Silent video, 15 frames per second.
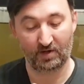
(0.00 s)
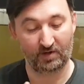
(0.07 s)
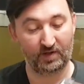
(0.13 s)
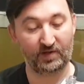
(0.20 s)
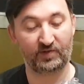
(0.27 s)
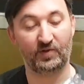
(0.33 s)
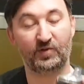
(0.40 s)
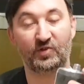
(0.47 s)

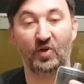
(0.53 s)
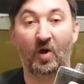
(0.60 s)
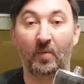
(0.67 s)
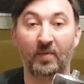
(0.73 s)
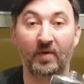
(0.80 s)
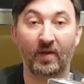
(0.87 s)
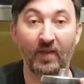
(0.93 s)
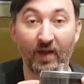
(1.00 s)
That's the
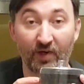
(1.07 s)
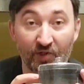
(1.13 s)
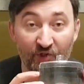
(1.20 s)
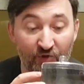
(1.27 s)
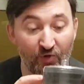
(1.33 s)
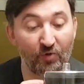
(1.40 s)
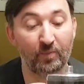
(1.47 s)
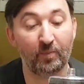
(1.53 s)
top. Now that
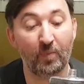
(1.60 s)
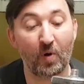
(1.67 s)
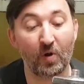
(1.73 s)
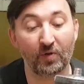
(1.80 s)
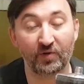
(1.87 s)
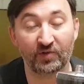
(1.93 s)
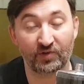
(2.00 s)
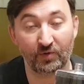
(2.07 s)
should
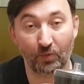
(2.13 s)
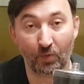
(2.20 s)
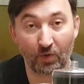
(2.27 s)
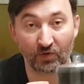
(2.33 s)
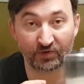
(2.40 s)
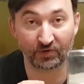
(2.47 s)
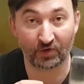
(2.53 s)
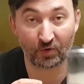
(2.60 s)
polish the
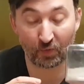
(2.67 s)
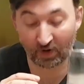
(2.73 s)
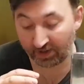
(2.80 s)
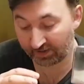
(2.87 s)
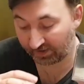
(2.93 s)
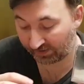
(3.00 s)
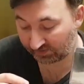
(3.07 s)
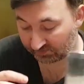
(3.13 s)
water
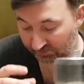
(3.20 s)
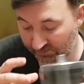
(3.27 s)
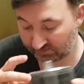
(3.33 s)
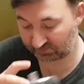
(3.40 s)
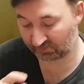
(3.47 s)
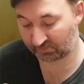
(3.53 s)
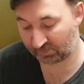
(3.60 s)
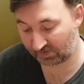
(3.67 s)
quite nicely
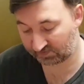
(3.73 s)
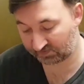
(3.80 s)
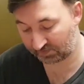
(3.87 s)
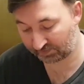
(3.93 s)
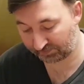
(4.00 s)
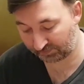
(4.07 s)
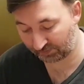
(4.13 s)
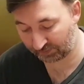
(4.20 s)
as it's passing
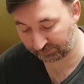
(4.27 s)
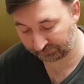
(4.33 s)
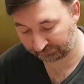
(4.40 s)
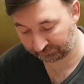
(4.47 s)
through.